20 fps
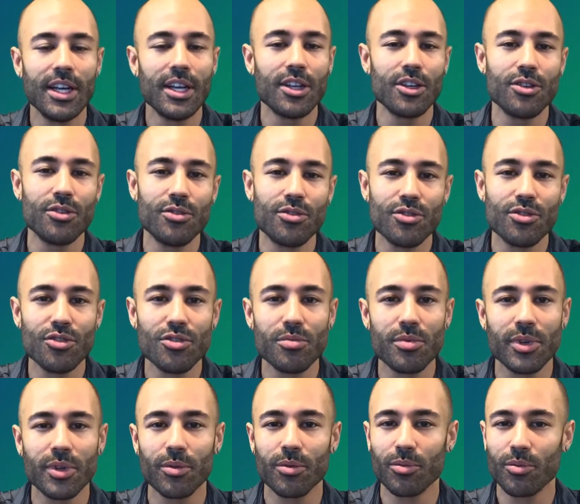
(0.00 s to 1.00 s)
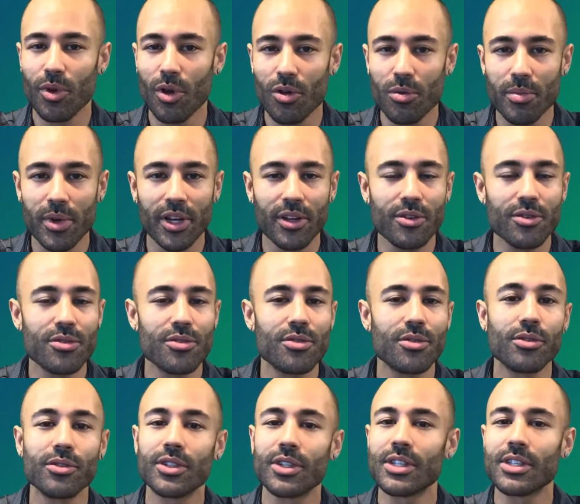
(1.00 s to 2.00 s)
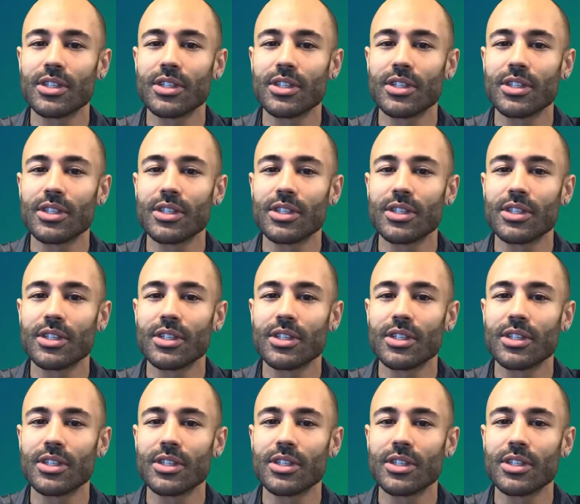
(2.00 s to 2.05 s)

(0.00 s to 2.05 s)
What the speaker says: YouTube, owned by Google, does